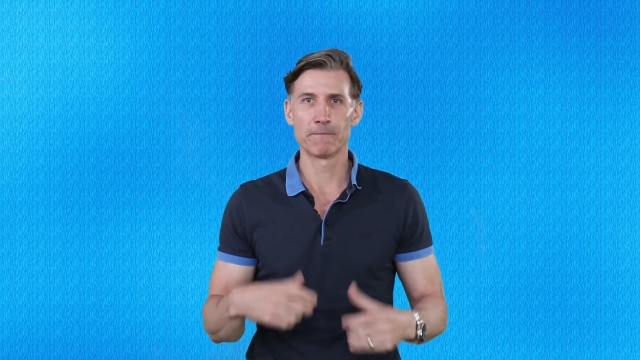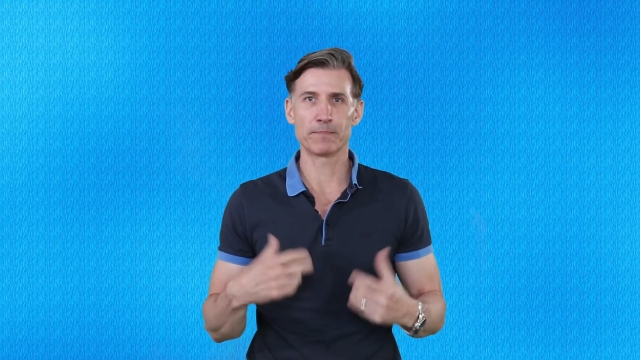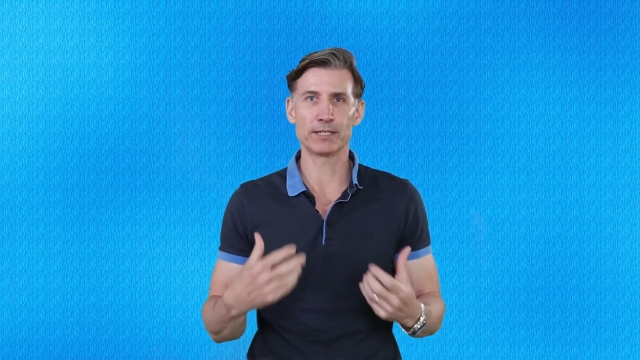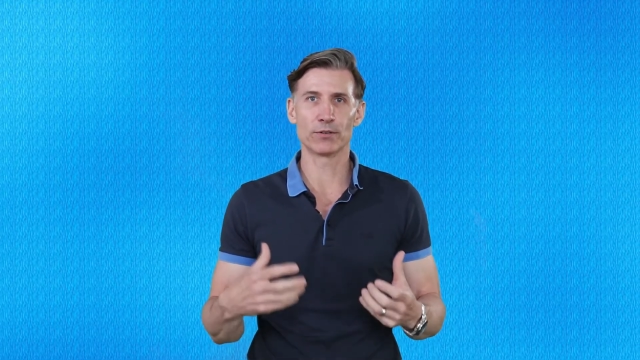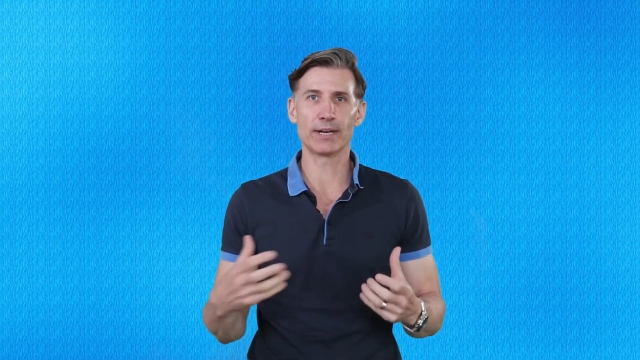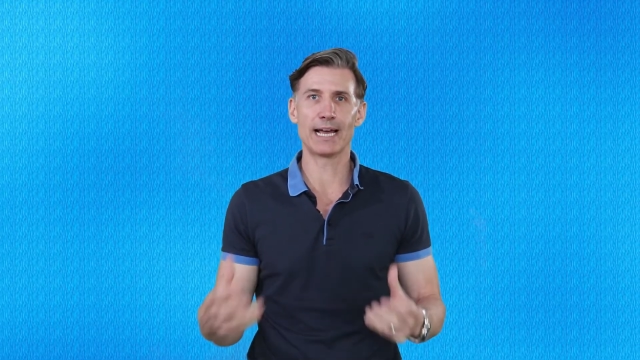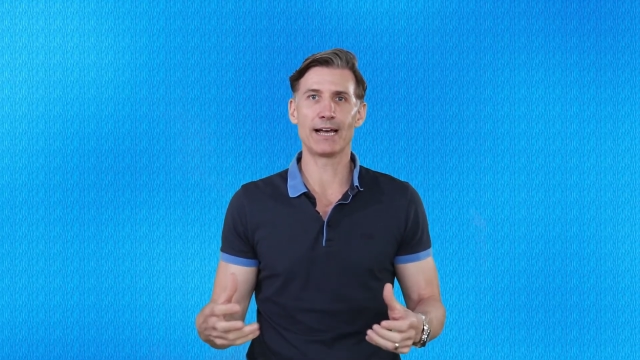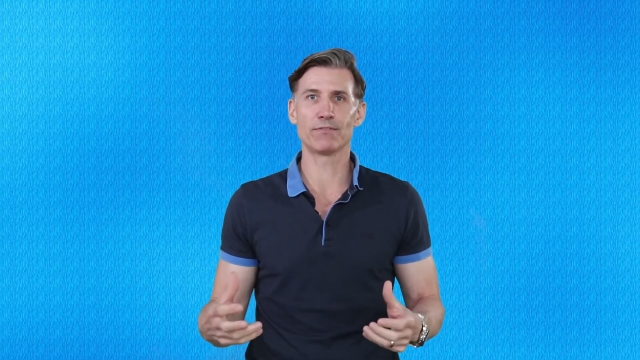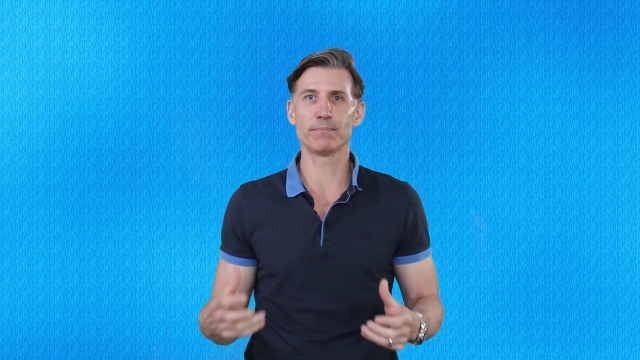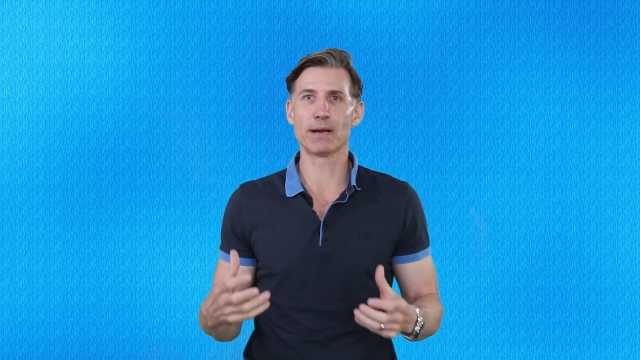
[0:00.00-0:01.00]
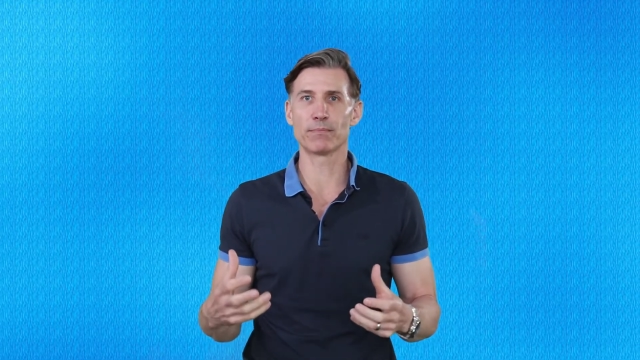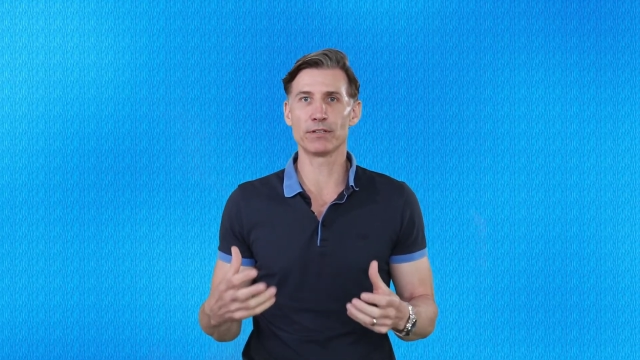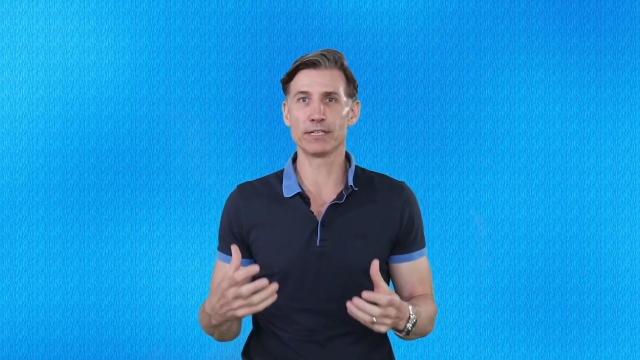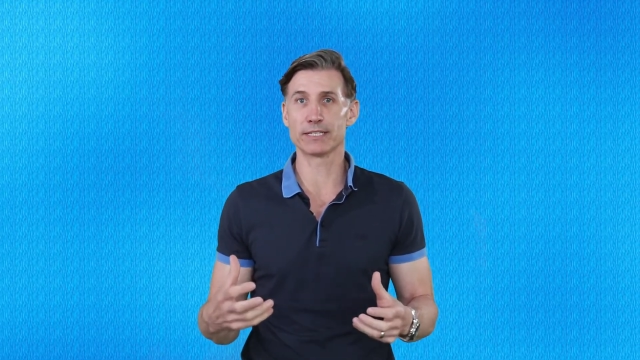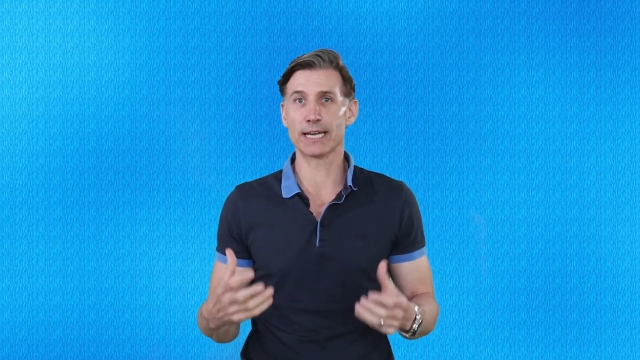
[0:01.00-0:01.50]
they don't have a member of
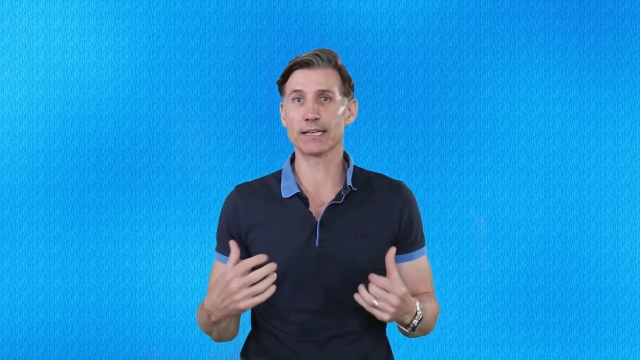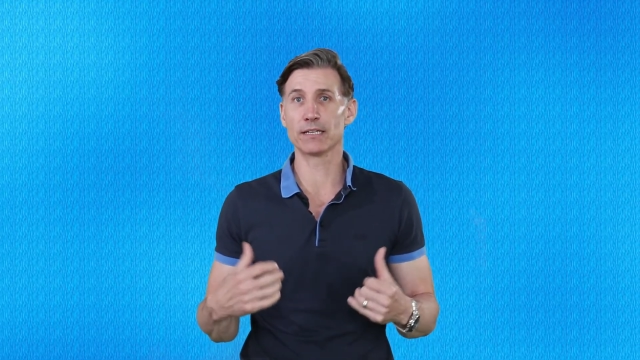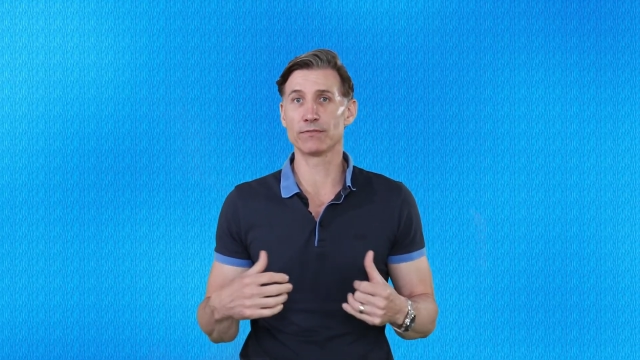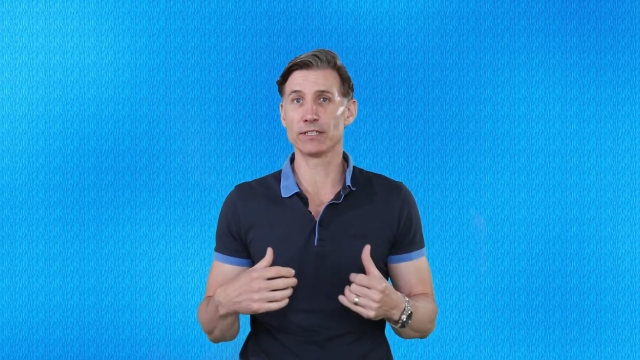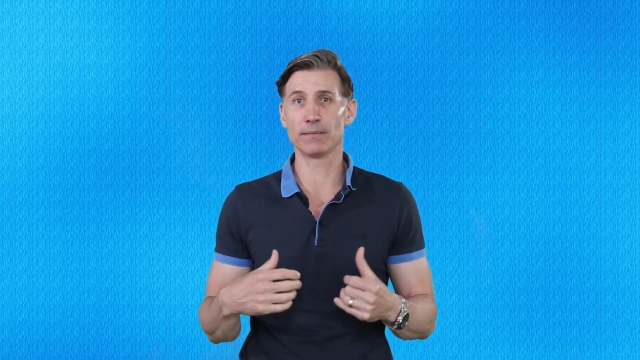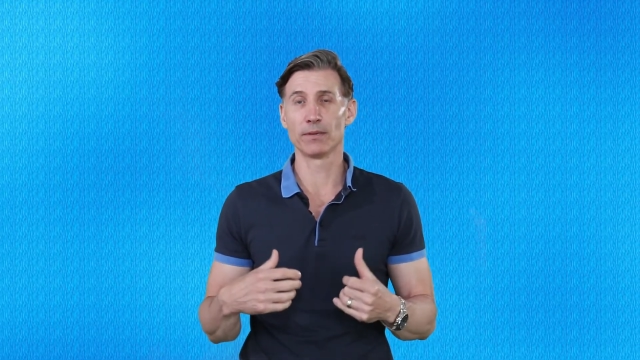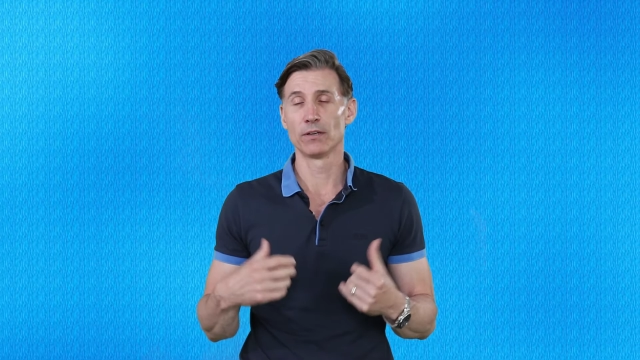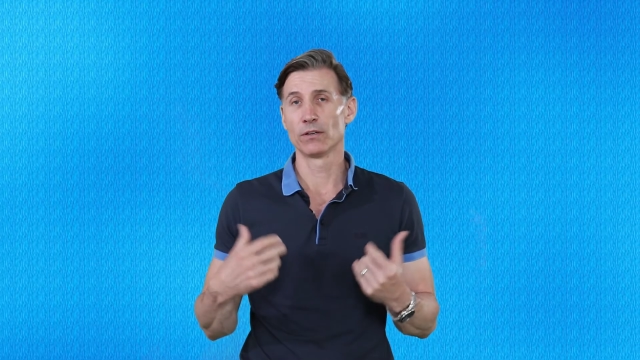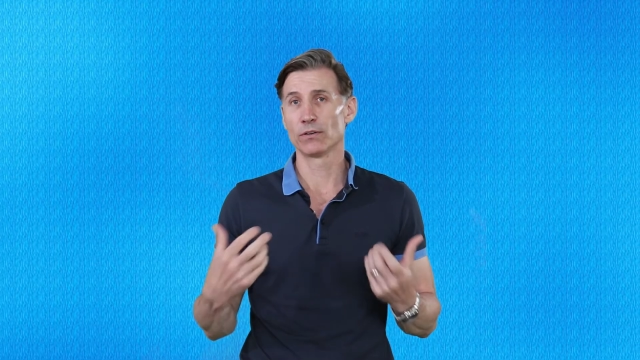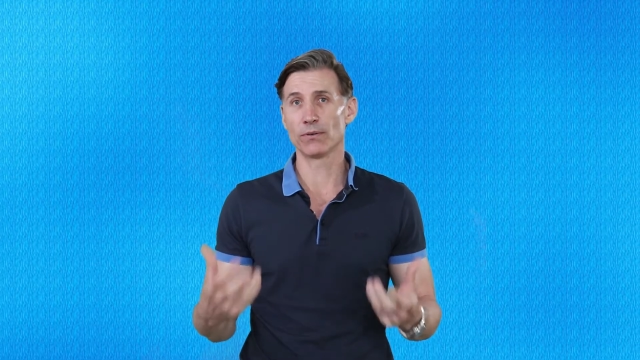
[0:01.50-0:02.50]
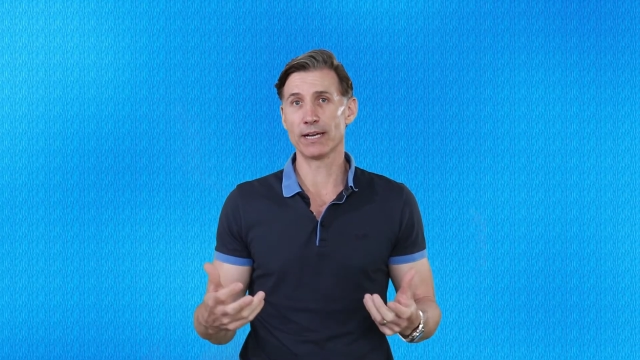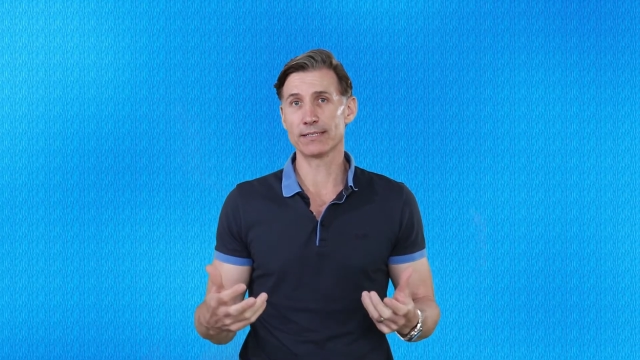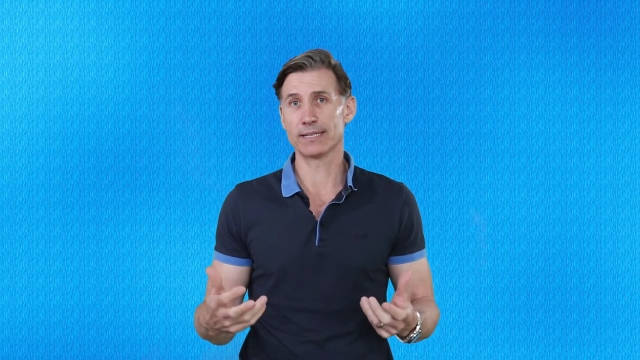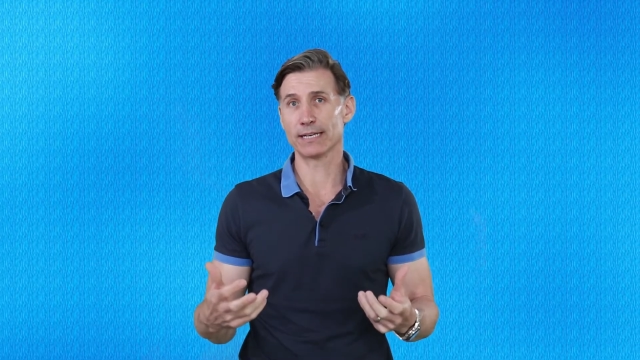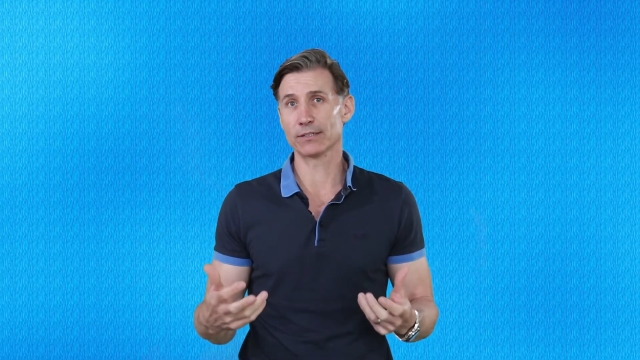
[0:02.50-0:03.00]
the executive team who
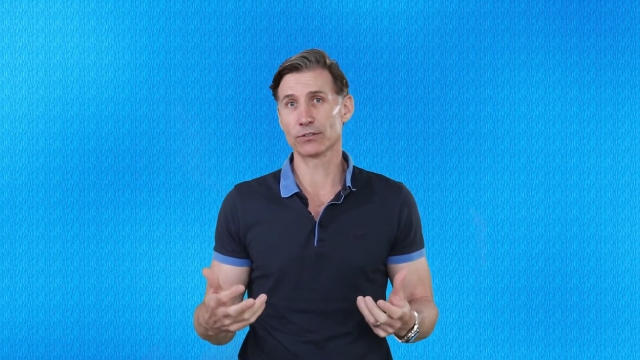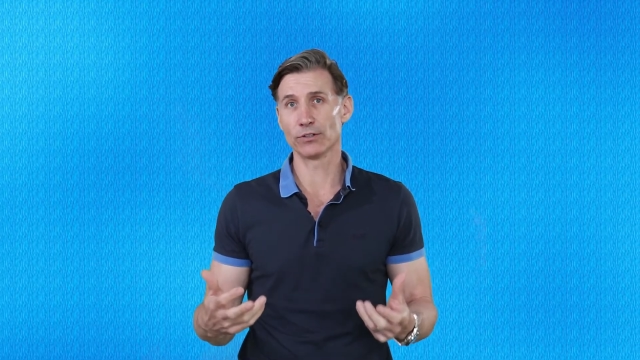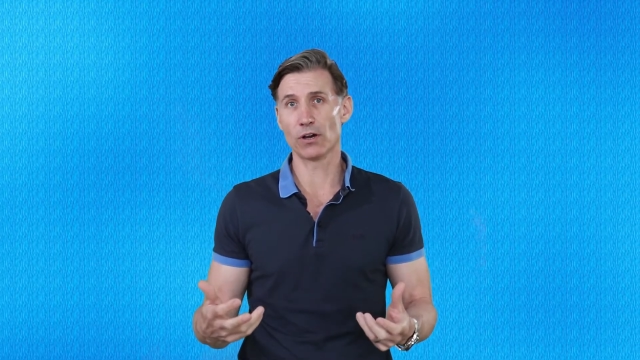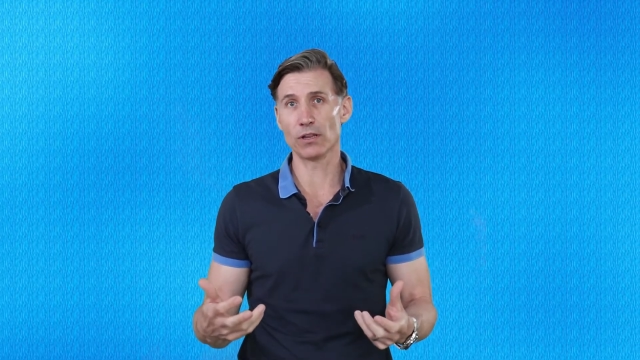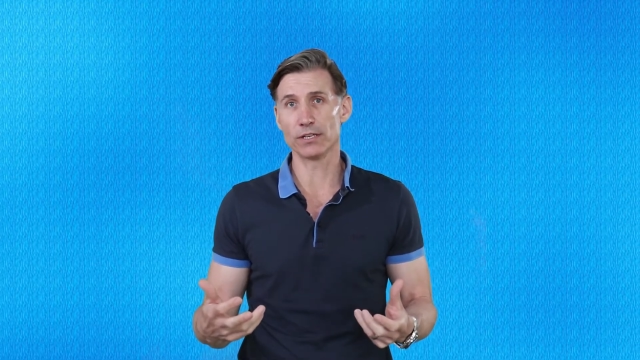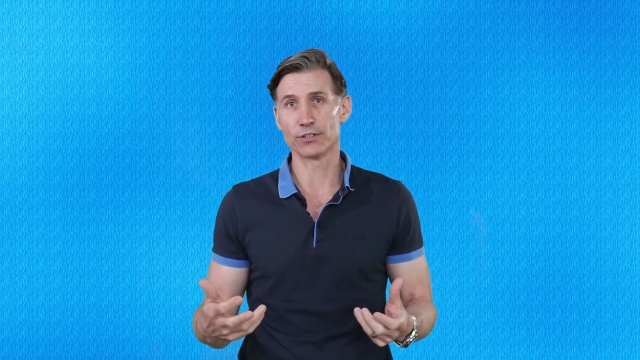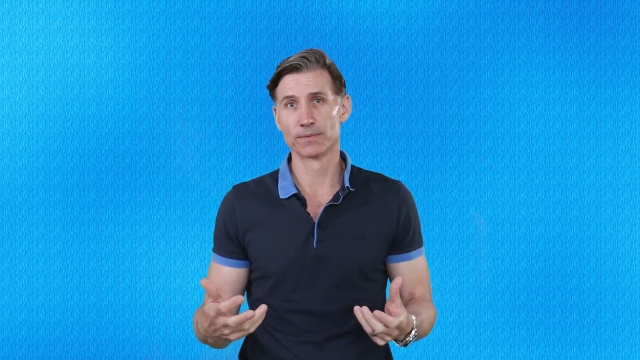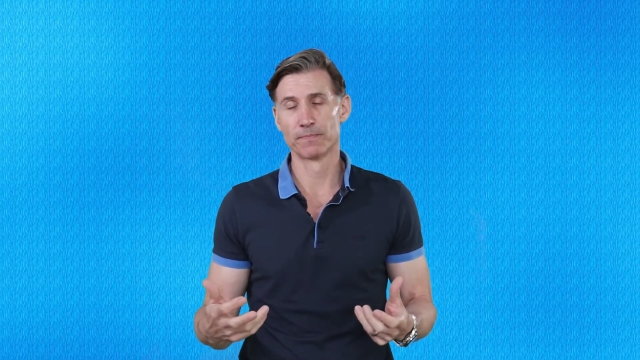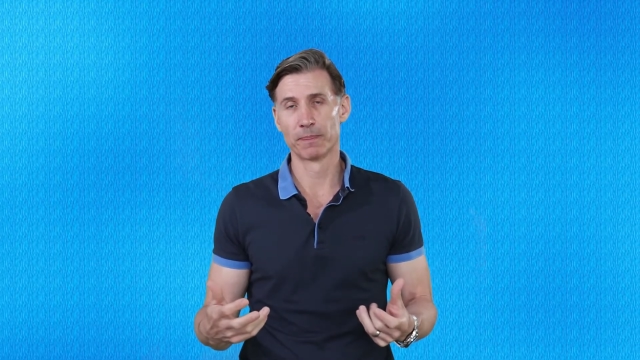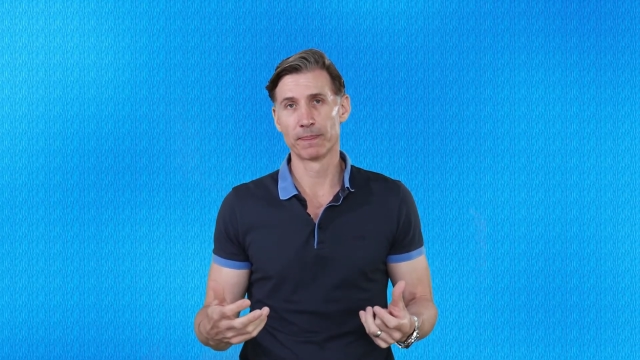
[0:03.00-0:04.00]
has technical knowledge.